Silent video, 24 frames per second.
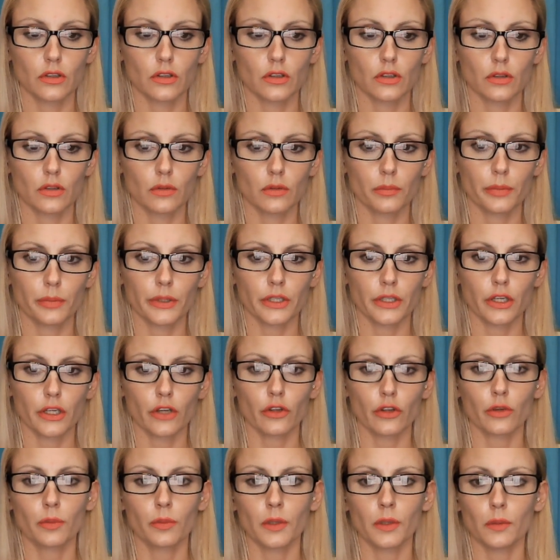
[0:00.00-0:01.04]
But other
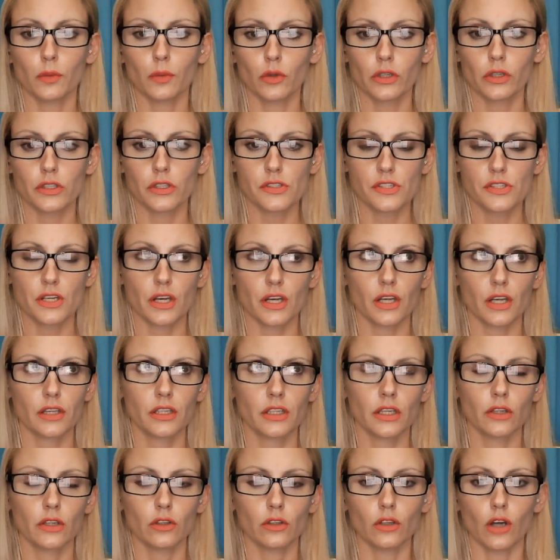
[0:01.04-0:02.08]
people can say
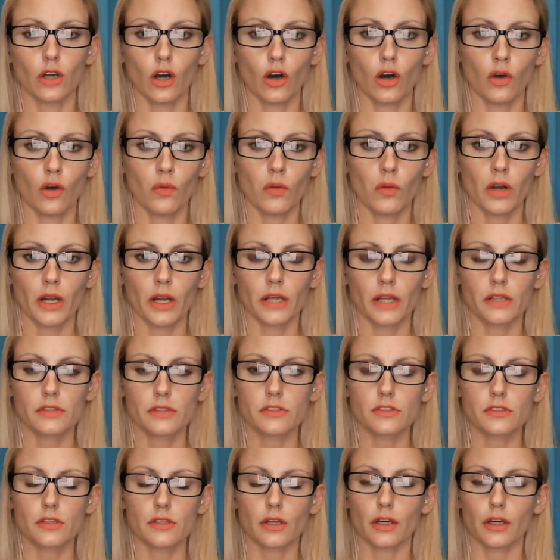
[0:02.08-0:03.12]
kill all whites
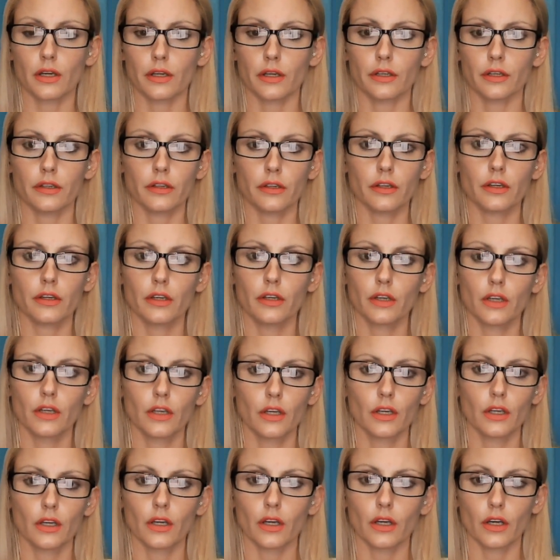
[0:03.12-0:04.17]
and
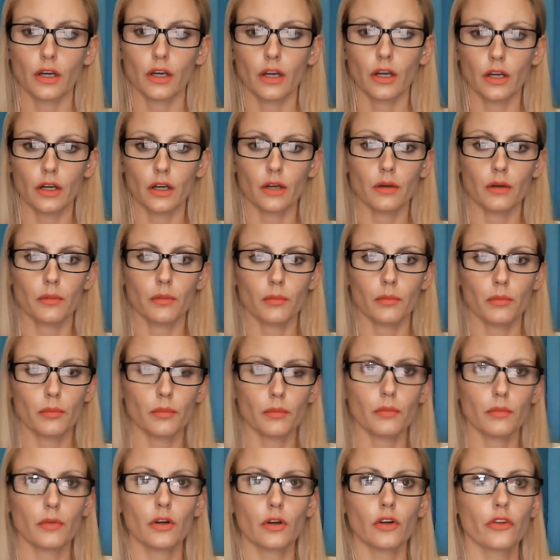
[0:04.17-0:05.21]
um,
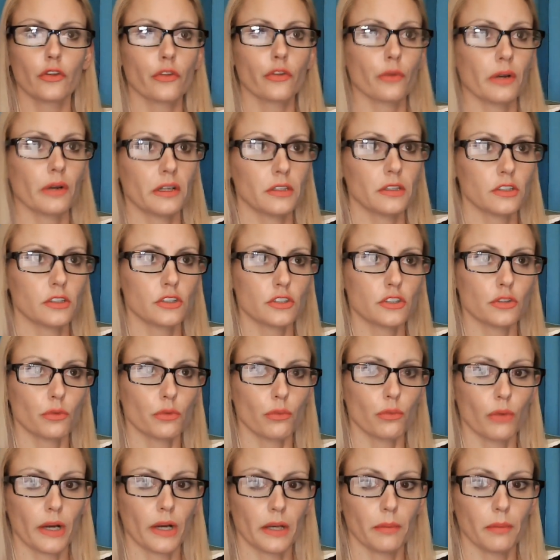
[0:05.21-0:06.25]
threaten to
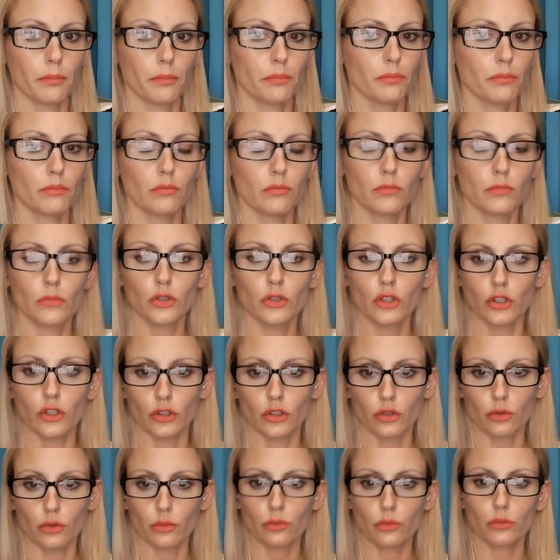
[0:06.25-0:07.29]
rape, you know,
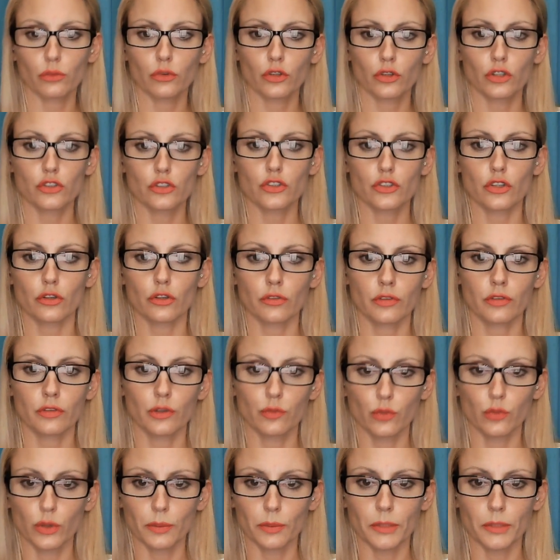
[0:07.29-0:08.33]
conservative
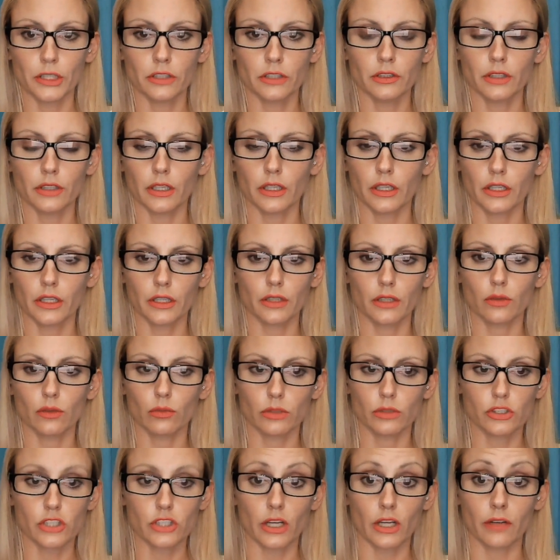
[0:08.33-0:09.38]
women, and
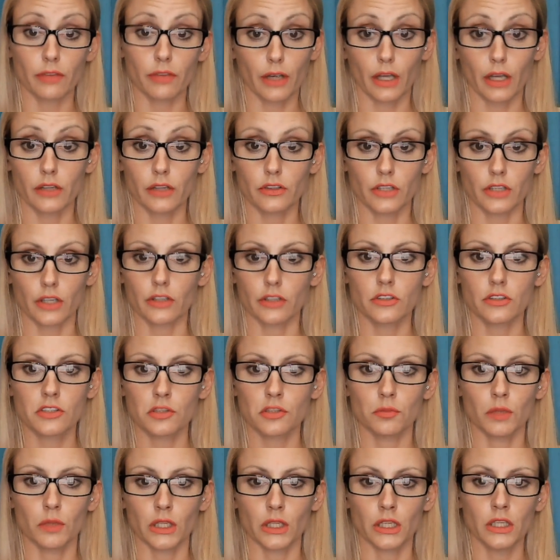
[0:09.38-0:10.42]
which I've had done to
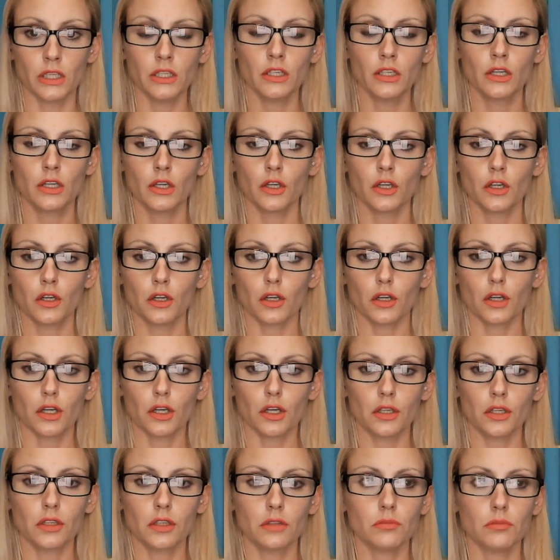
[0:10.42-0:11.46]
me,
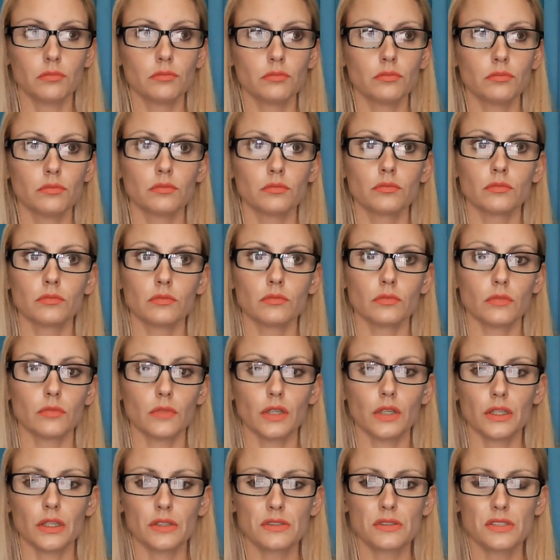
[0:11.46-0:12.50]
um,
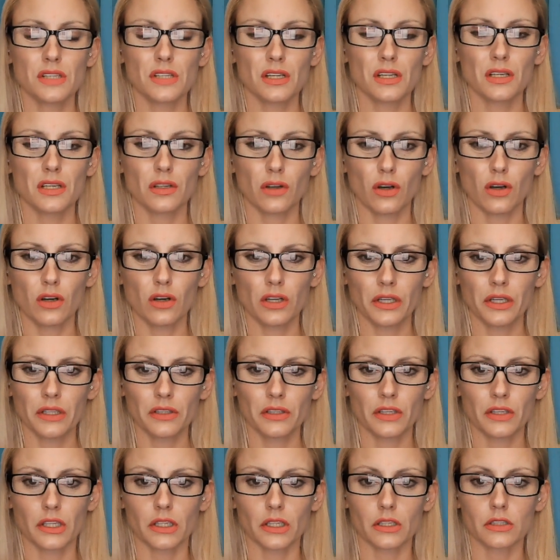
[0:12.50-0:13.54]
and say all kind of
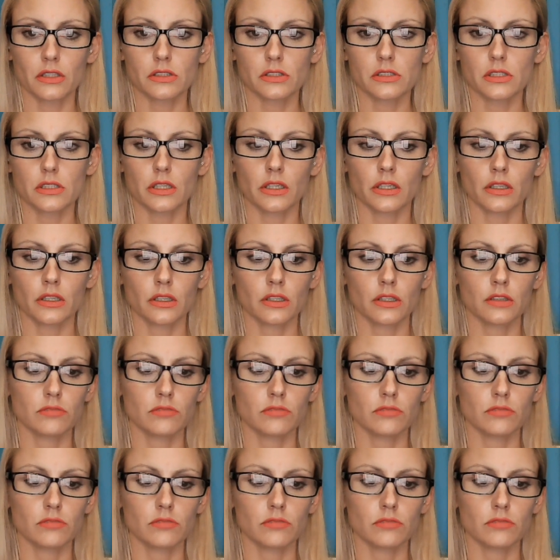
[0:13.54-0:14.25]
things, and